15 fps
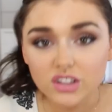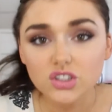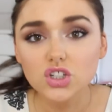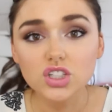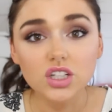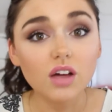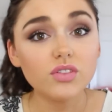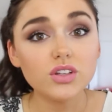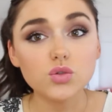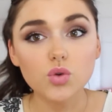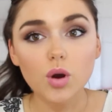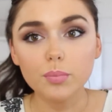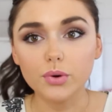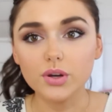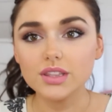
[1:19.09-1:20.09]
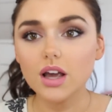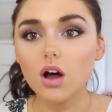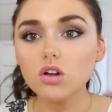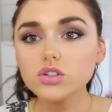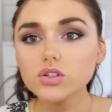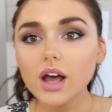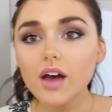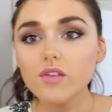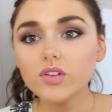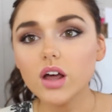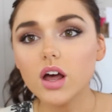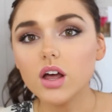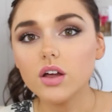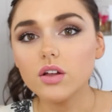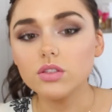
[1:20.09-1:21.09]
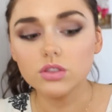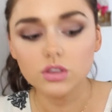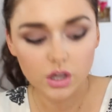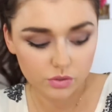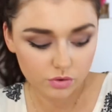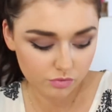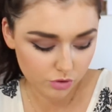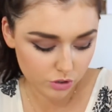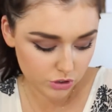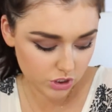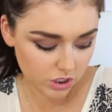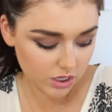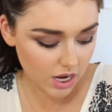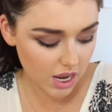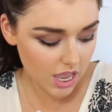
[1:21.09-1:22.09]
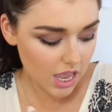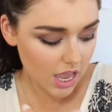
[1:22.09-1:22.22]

I just love this romper. They also have another version